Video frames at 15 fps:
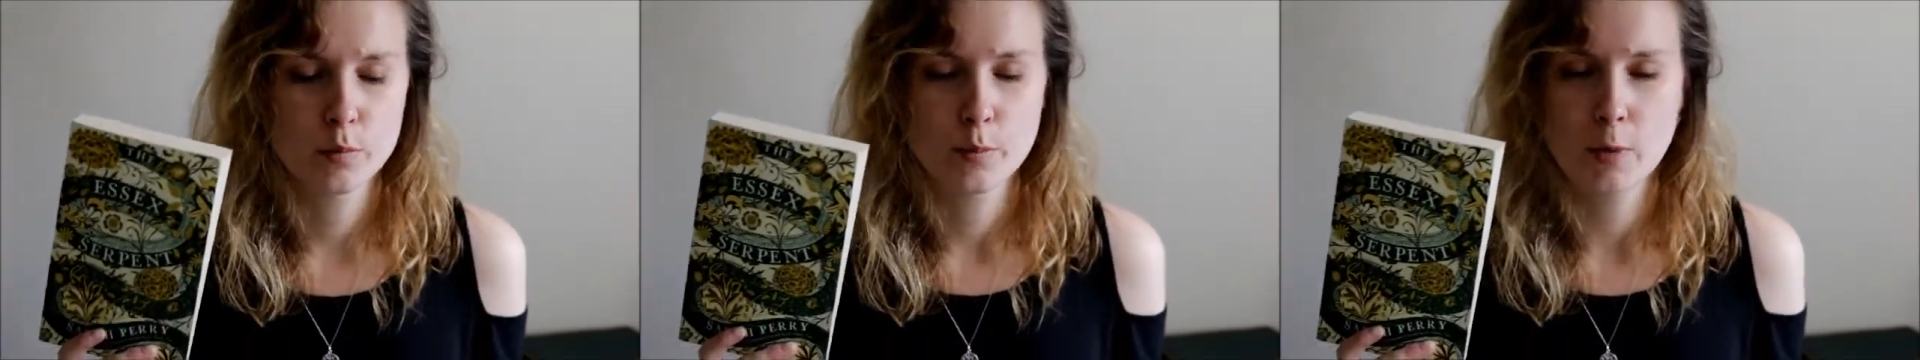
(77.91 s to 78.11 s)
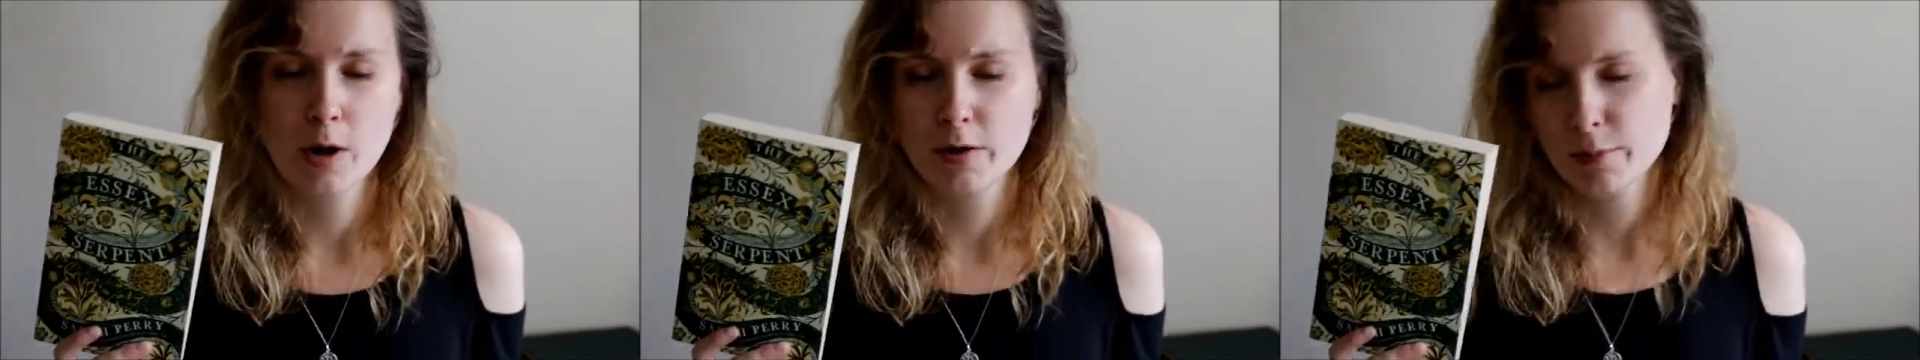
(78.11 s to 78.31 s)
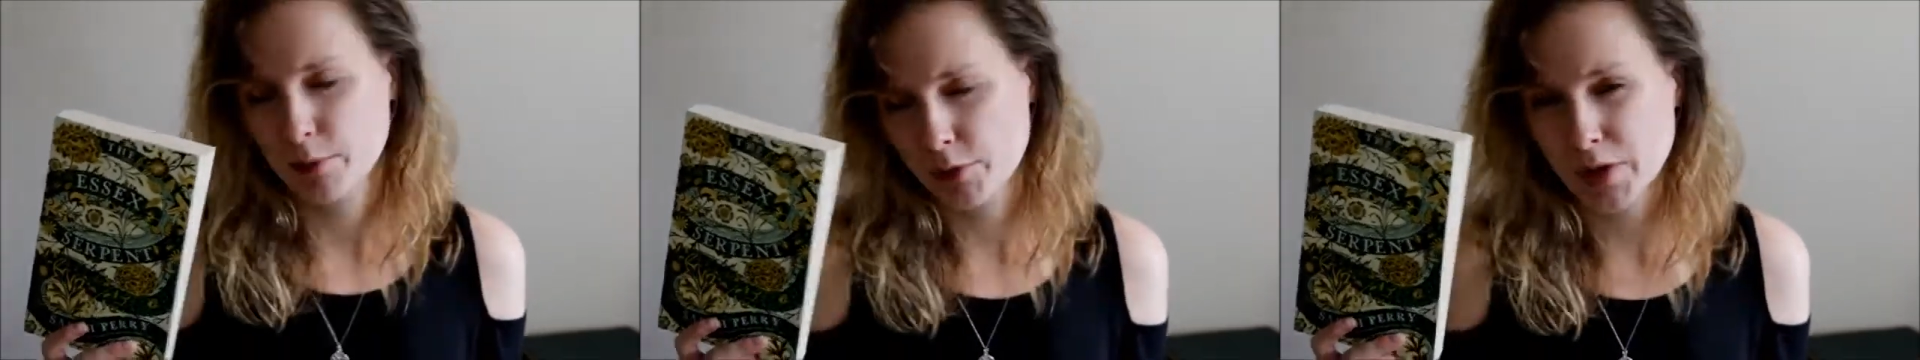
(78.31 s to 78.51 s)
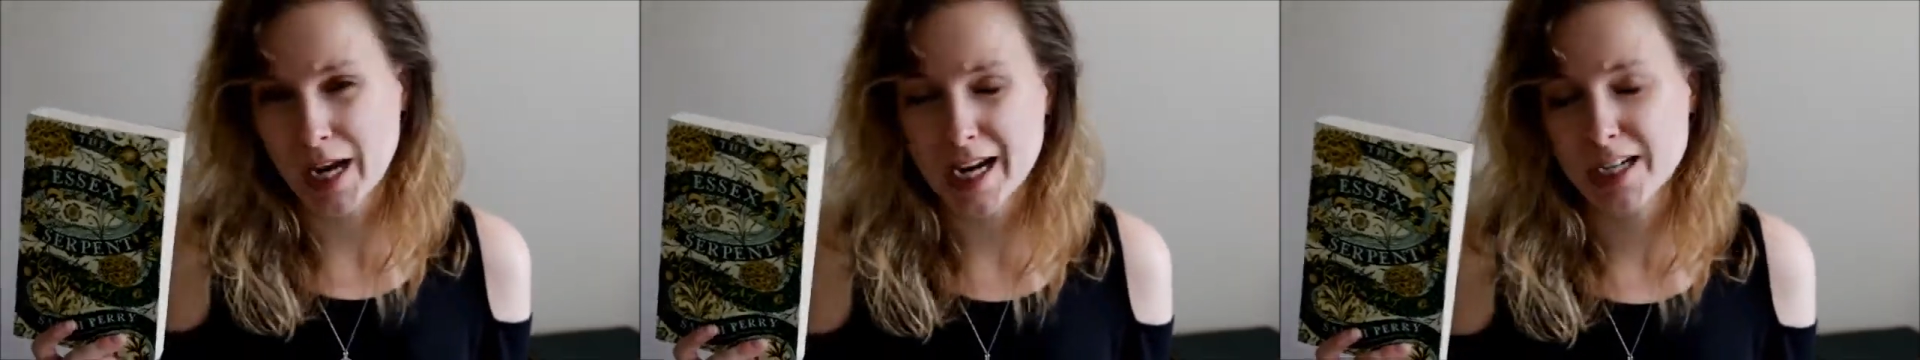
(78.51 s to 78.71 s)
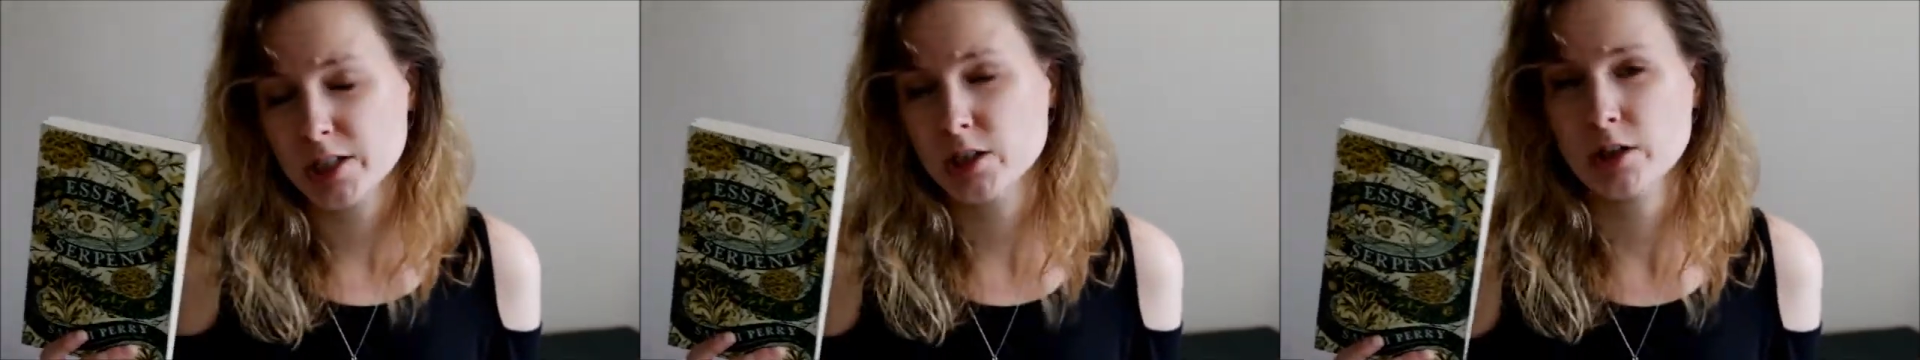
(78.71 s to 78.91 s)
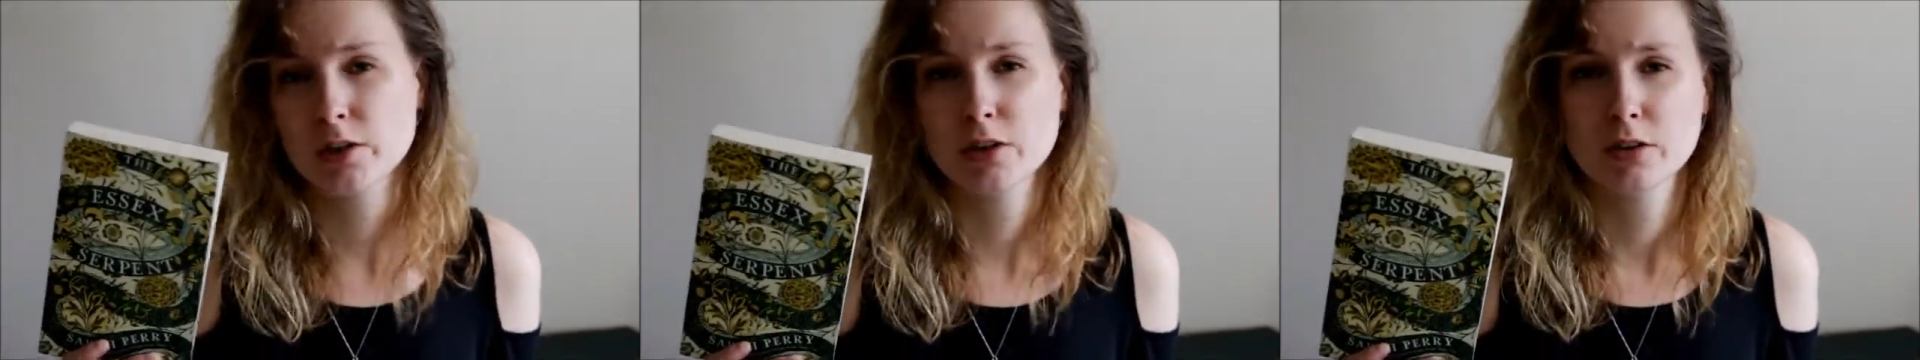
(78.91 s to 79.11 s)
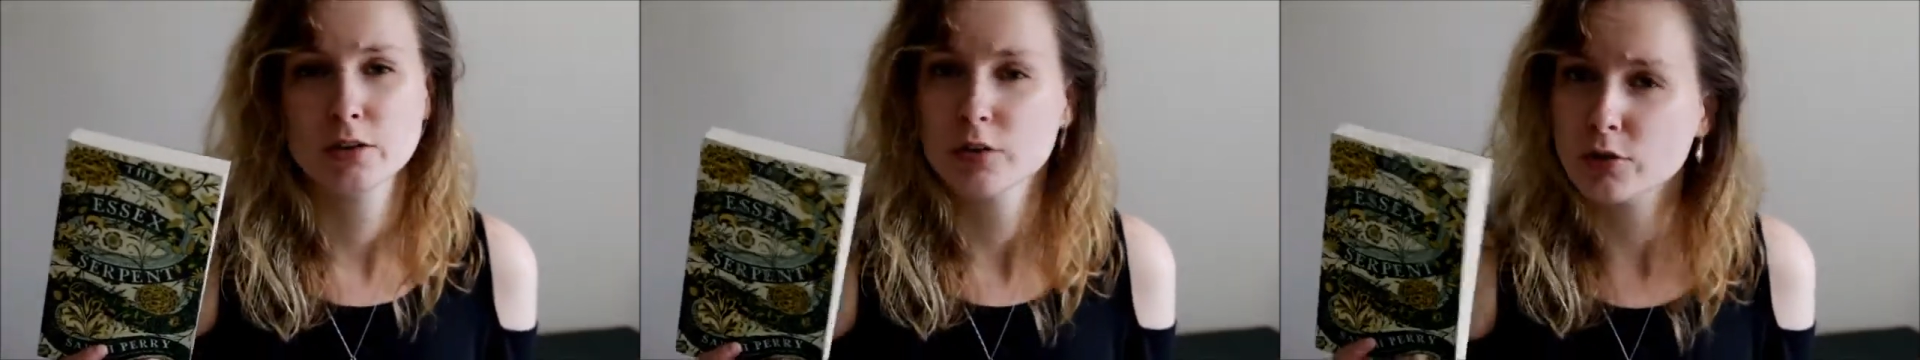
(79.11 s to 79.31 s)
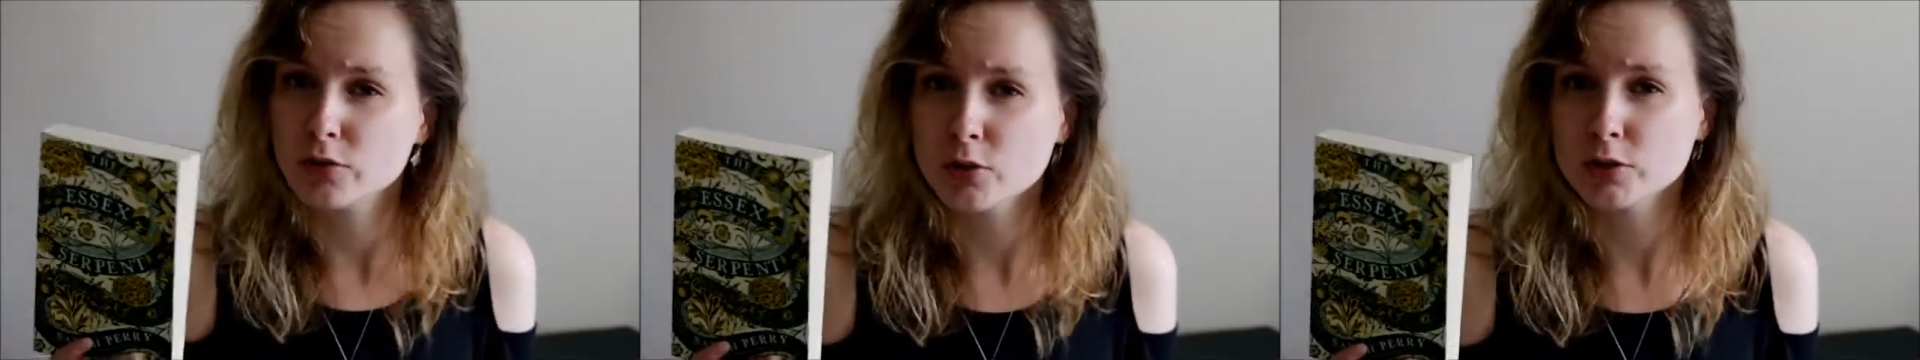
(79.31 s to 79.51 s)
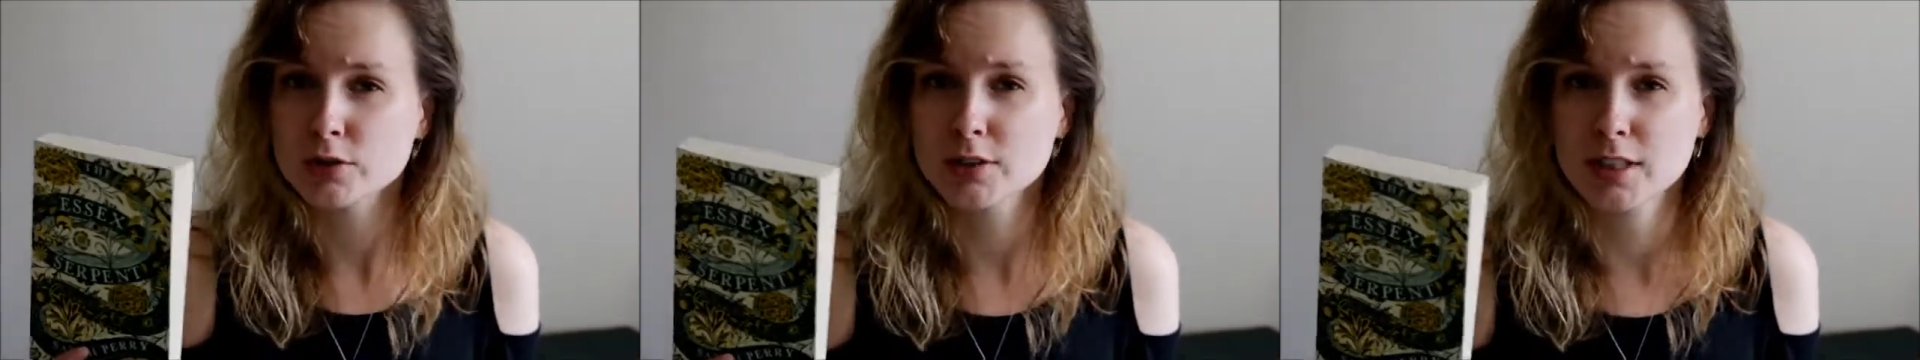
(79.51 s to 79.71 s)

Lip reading: while they both hate each other, they're forced